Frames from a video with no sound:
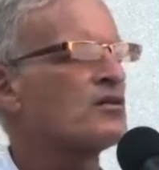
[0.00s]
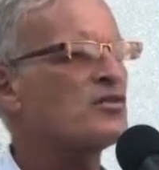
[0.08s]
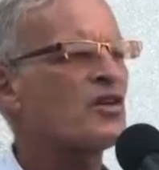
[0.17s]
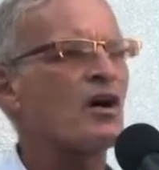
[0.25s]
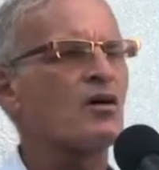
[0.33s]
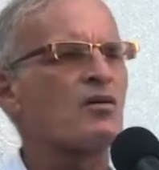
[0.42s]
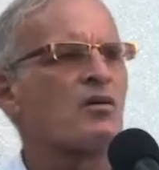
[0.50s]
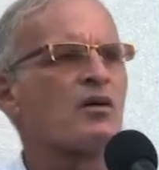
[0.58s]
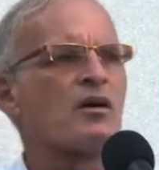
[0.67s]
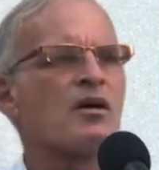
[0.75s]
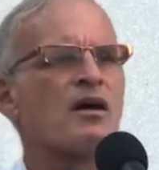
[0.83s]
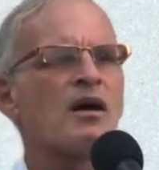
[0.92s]
So,
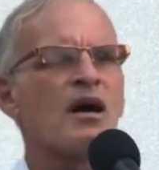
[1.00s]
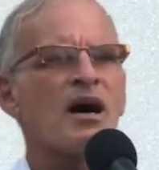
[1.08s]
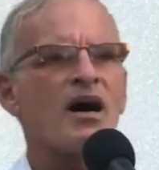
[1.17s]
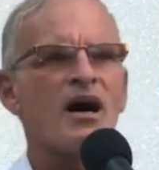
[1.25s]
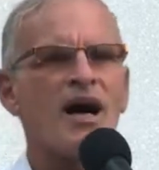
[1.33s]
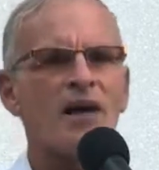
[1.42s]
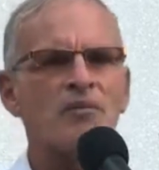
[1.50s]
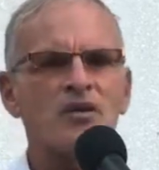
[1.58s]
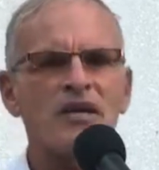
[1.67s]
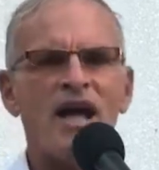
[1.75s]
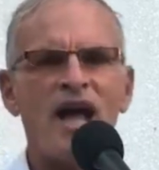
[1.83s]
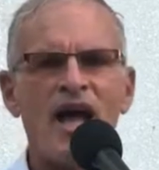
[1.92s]
I'm
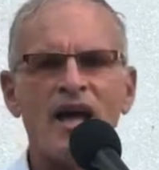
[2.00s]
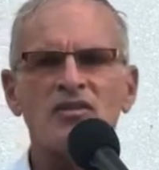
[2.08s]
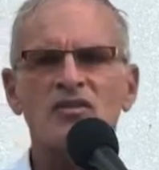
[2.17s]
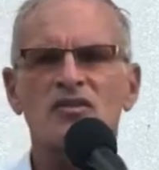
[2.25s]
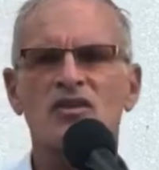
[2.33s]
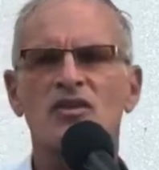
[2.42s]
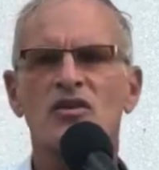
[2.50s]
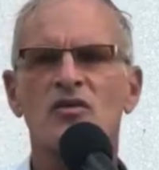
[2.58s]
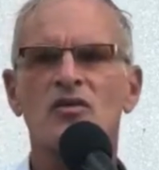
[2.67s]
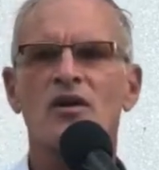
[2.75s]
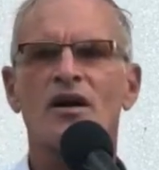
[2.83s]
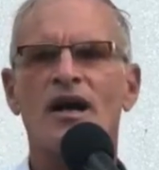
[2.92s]
going to ask
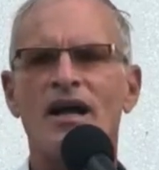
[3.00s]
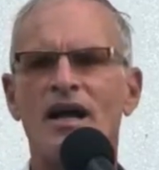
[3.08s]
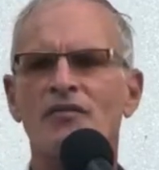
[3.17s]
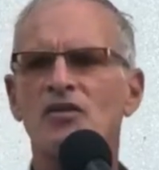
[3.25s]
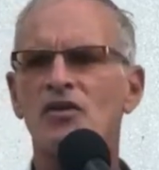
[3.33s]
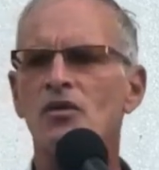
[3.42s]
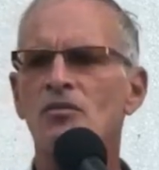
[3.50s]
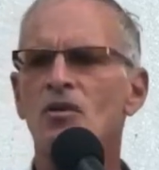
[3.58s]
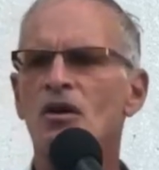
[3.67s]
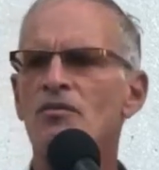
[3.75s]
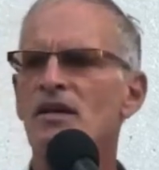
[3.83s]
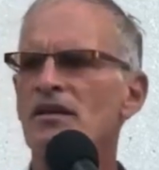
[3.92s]
you, I have 2
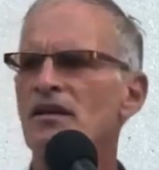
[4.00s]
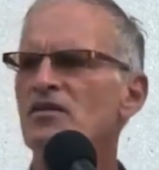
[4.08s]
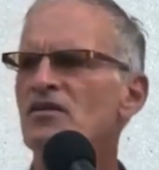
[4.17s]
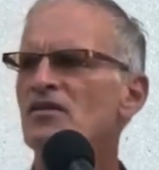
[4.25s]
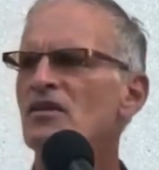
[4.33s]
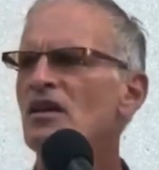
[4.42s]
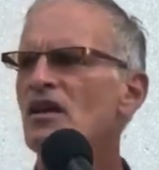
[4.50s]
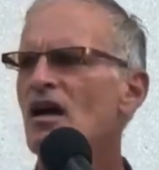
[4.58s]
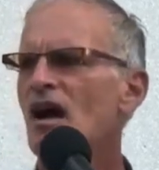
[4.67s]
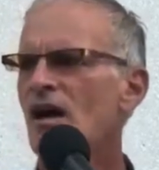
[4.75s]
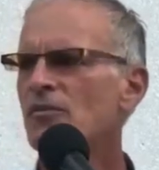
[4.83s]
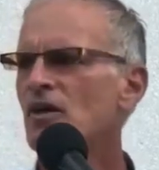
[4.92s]
more minutes,
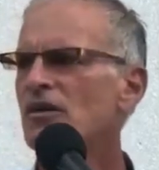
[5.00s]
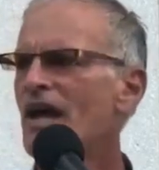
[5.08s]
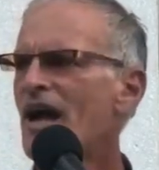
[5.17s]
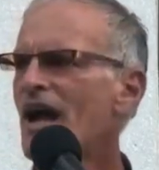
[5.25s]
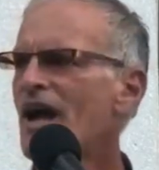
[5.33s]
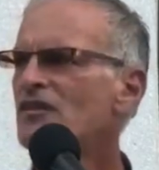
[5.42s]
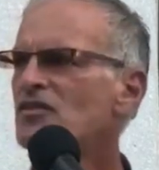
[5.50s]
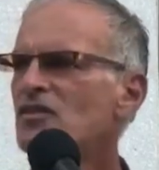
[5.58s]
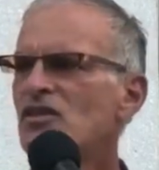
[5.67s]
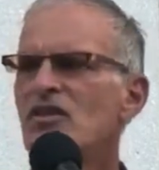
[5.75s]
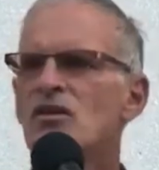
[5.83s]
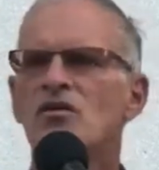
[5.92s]
I'm going to
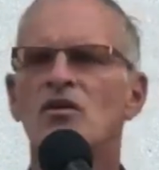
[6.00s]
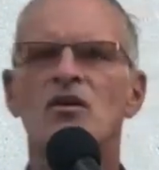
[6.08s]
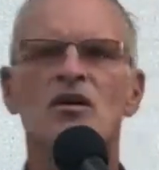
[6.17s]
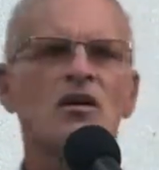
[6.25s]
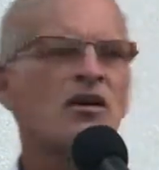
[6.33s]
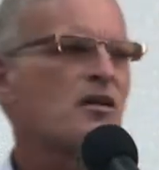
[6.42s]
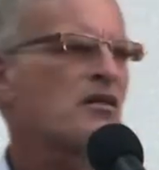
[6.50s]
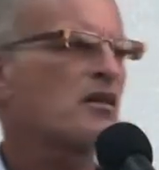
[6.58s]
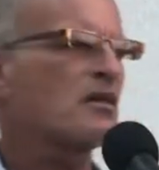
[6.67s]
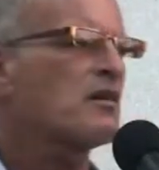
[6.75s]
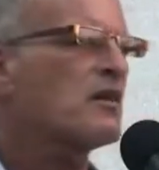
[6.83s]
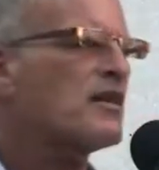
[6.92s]
ask you
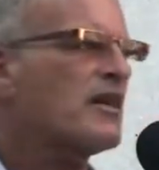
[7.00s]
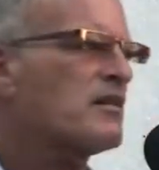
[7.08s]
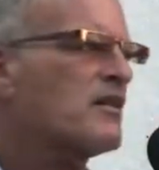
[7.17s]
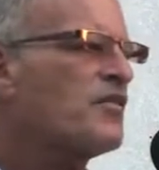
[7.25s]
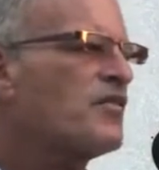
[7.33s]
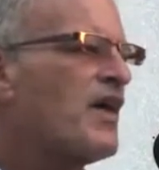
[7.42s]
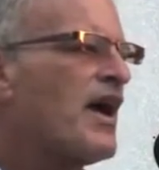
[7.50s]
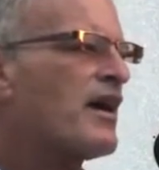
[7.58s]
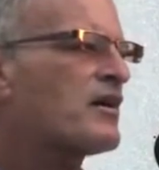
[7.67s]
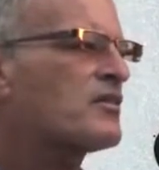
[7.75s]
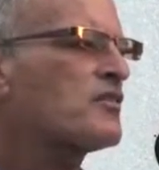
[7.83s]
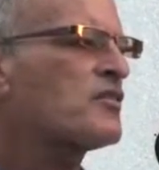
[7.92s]
to look at the
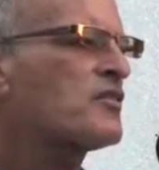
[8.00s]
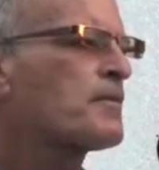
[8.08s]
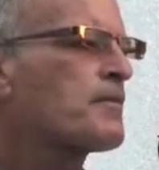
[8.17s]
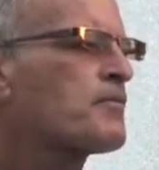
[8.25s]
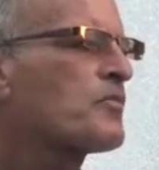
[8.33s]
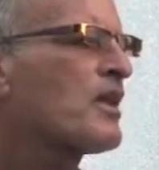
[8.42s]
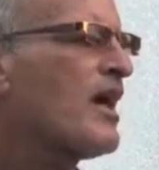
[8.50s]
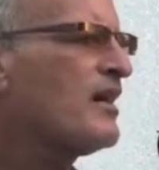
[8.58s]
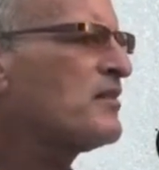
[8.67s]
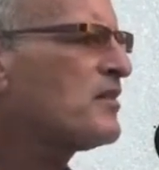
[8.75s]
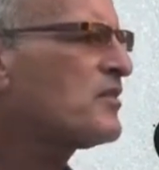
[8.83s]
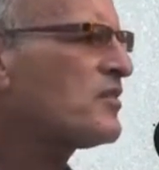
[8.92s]
facts
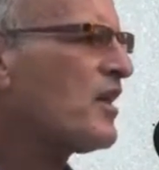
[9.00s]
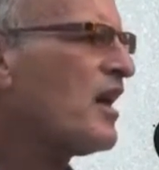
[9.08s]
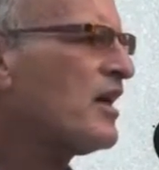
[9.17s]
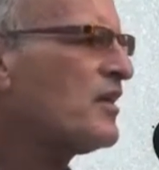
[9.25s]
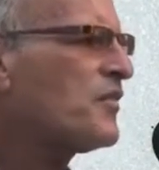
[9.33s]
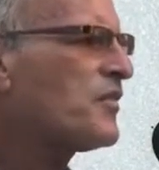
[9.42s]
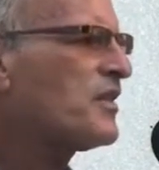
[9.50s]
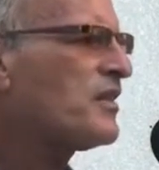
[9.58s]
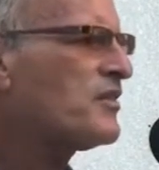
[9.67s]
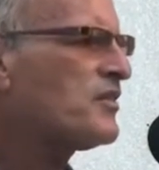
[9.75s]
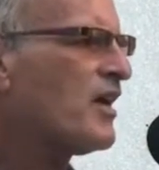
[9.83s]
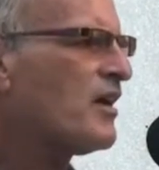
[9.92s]
and decide for
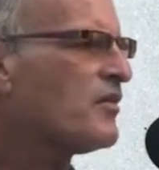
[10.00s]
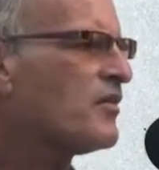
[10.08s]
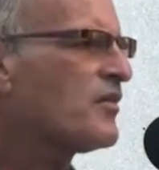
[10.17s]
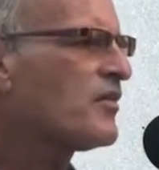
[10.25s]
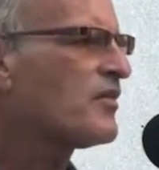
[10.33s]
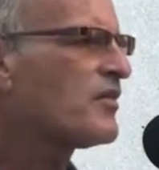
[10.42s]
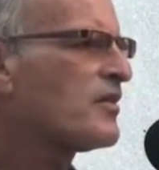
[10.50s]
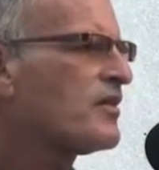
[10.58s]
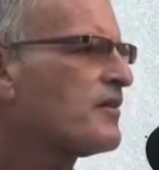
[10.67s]
yourself.